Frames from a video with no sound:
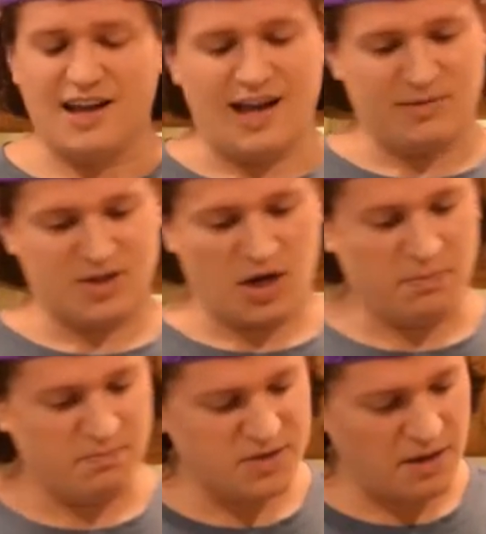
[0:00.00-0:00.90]
I'm gonna
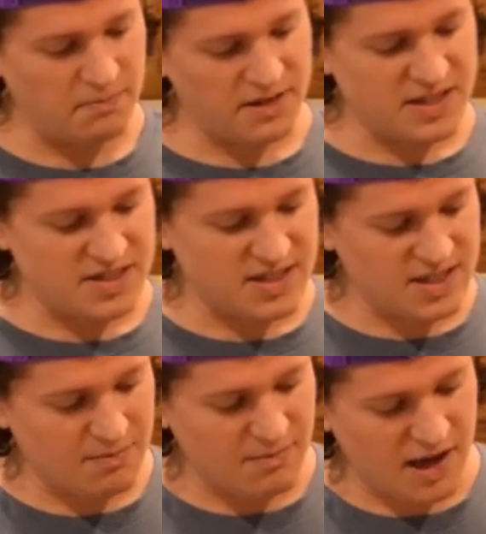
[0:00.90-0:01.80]
start dumping this
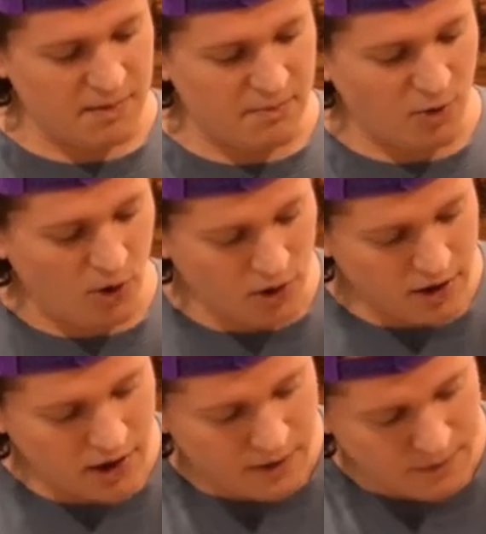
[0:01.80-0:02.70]
into my bowl.